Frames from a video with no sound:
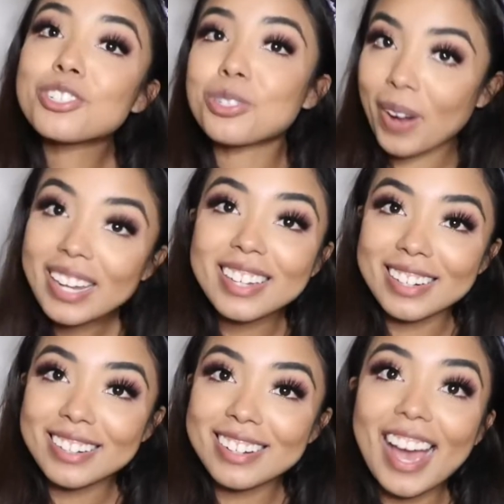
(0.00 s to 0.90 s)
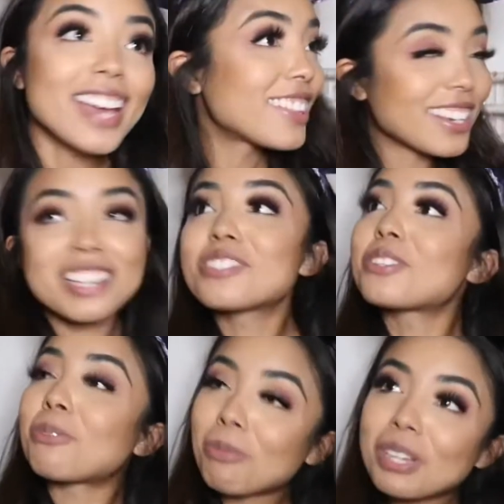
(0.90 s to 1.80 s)
Triton, I think, is
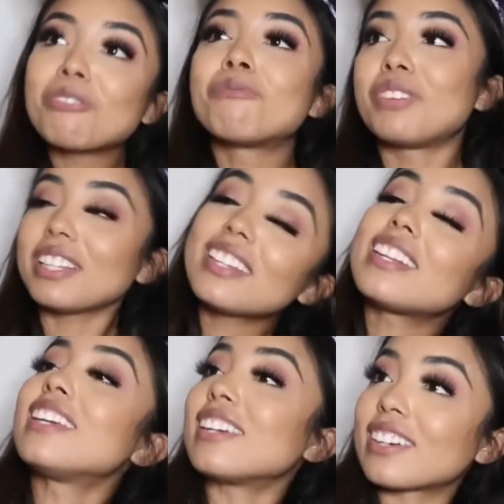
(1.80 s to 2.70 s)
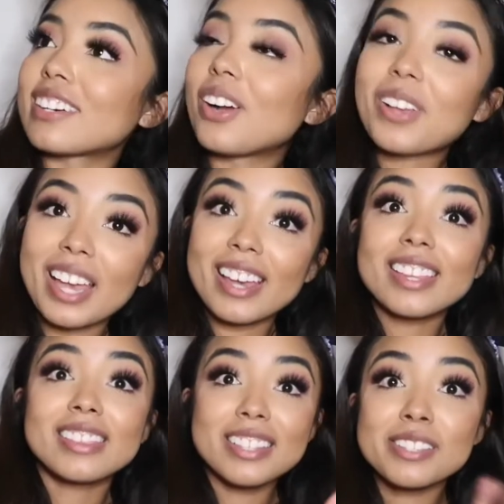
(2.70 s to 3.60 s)
the real villain here, okay?
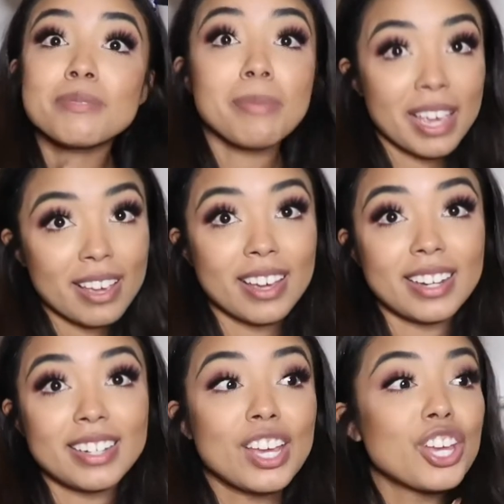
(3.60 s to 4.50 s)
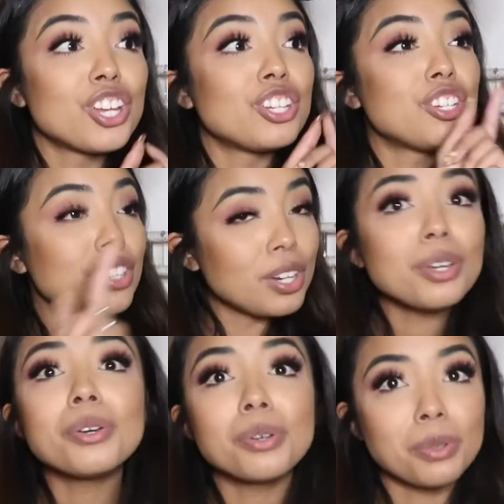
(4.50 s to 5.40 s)
This man
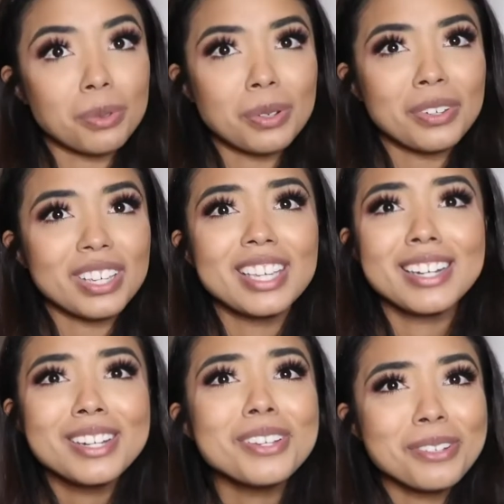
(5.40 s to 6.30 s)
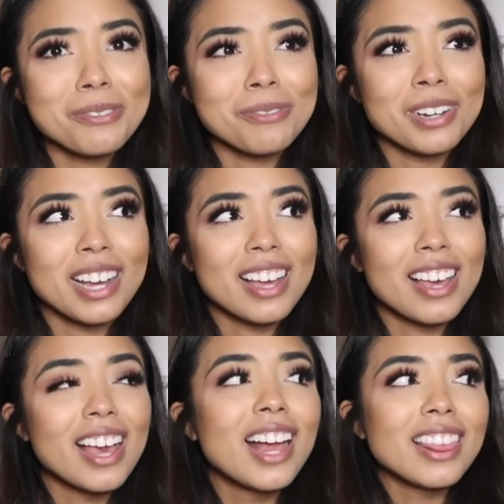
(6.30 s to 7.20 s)
knew, he knew
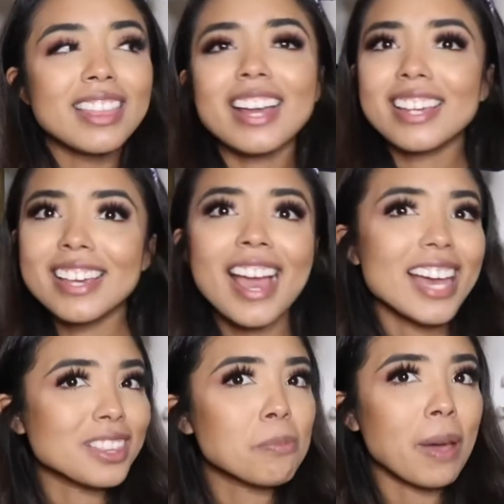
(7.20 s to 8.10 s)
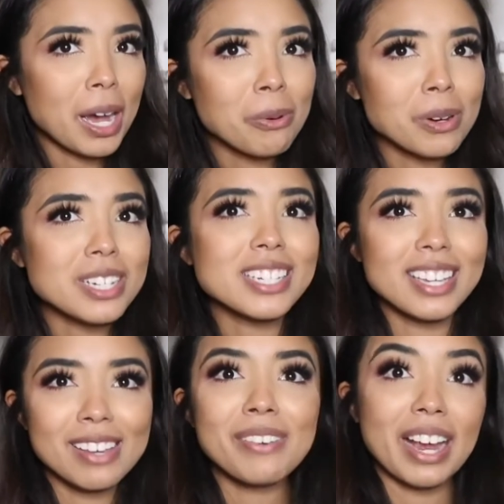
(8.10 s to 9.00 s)
that he had the power to
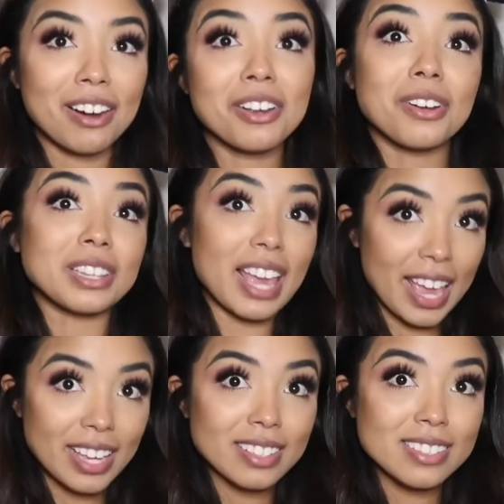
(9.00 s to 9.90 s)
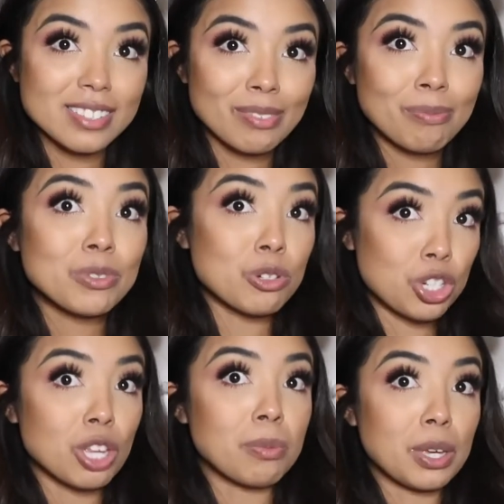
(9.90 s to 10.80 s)
give Ariel legs so
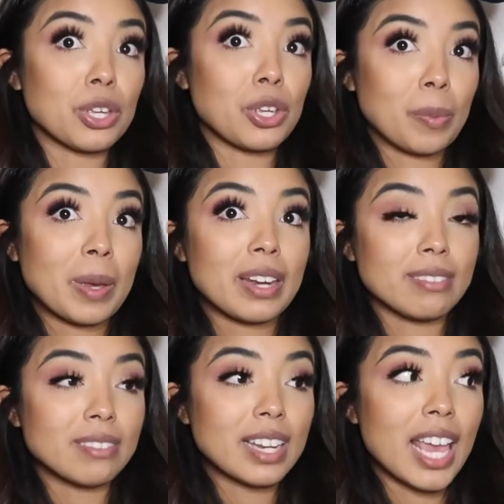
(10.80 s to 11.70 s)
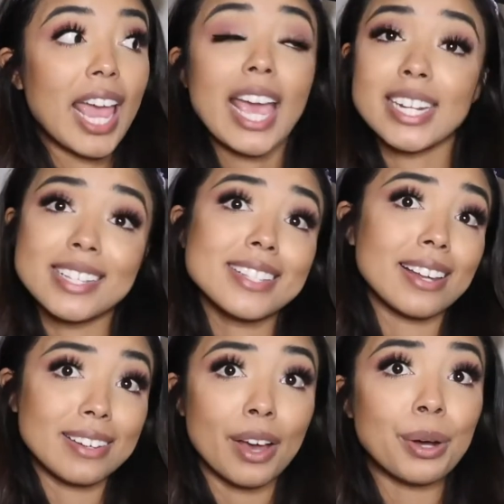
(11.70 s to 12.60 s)
she could be a human. And he
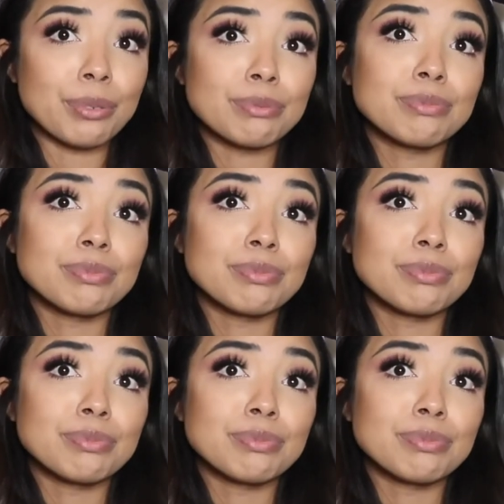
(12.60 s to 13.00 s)
said no.